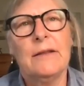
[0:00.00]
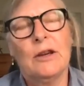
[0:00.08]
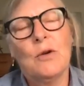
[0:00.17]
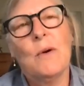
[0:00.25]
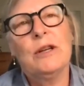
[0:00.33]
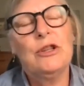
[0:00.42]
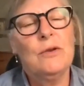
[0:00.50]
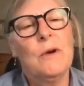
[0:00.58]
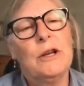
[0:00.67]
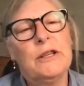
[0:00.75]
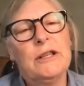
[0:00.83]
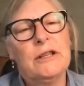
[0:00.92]
question
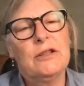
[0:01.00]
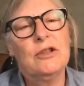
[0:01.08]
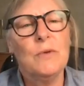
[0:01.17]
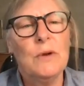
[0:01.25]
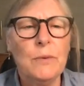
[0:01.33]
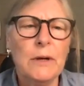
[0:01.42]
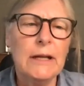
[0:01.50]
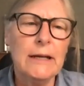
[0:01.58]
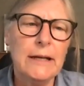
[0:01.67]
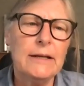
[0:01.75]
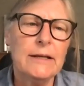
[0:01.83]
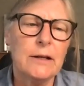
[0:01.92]
was, do we really
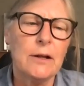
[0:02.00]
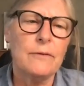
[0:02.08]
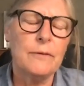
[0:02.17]
need slow